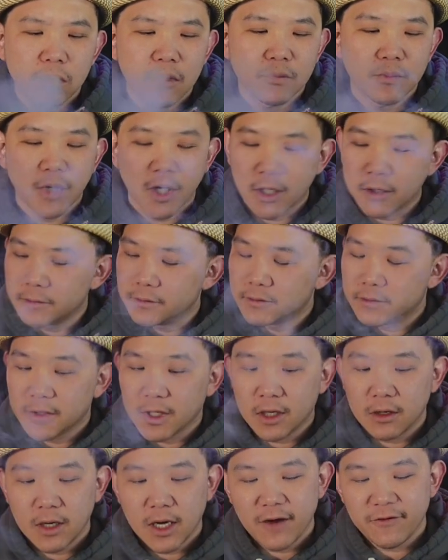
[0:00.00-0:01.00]
But
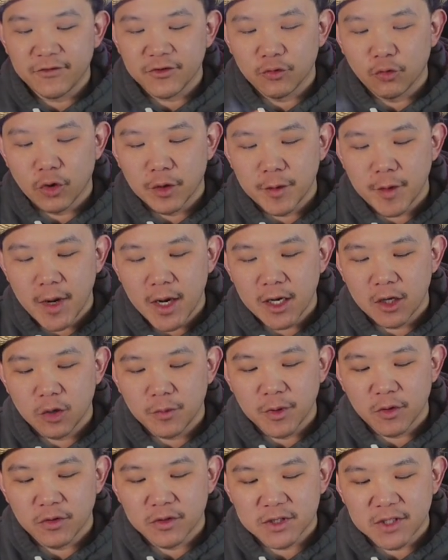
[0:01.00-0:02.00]
now after you warm it out a little
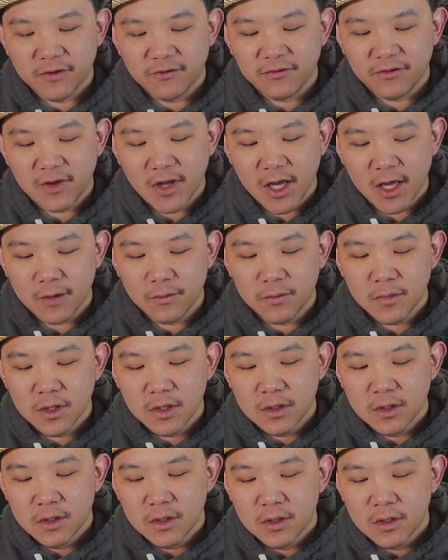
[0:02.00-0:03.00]
bit with some flame,
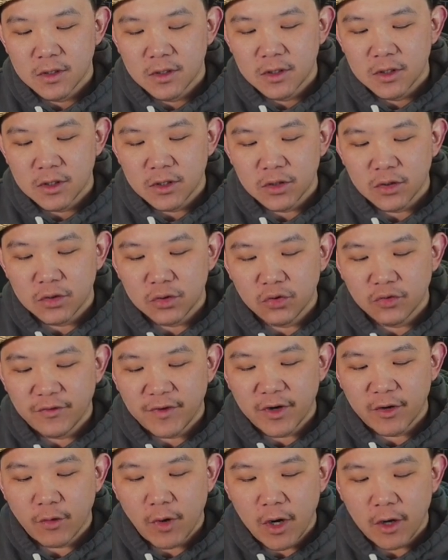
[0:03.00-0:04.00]
you'll do
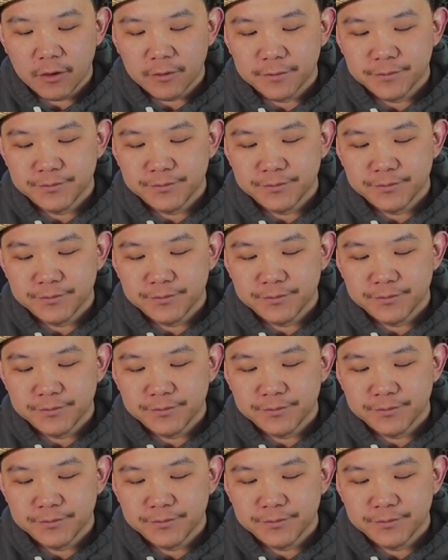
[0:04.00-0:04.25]
very well.